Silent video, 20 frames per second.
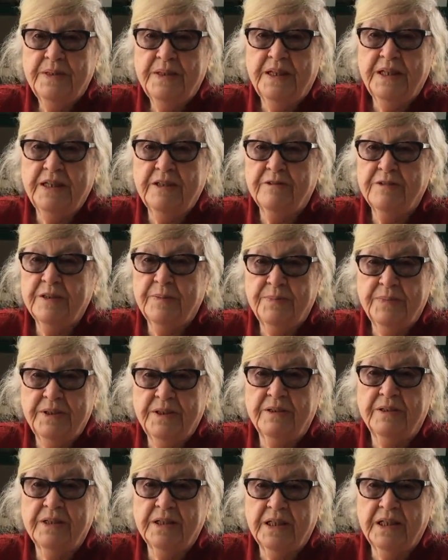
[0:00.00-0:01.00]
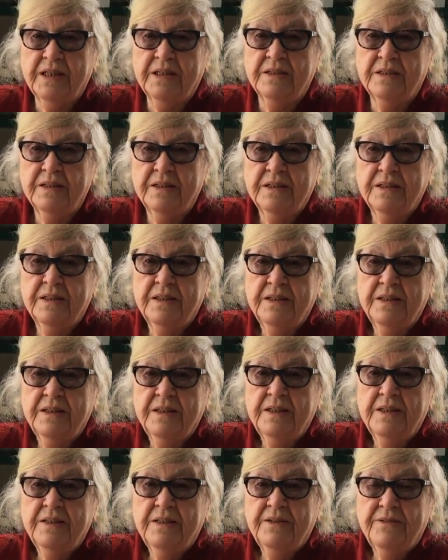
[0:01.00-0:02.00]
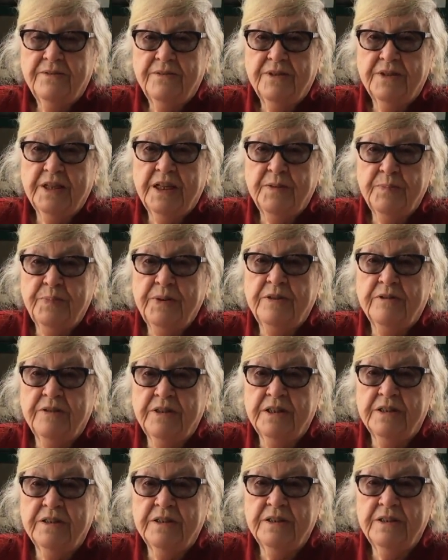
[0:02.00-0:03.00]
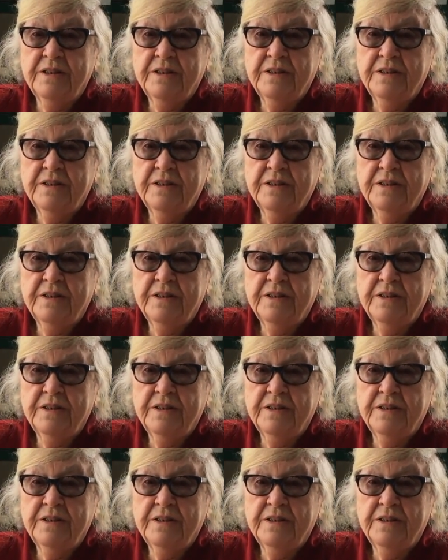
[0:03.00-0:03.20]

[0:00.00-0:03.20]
I ain't going up there again for that period.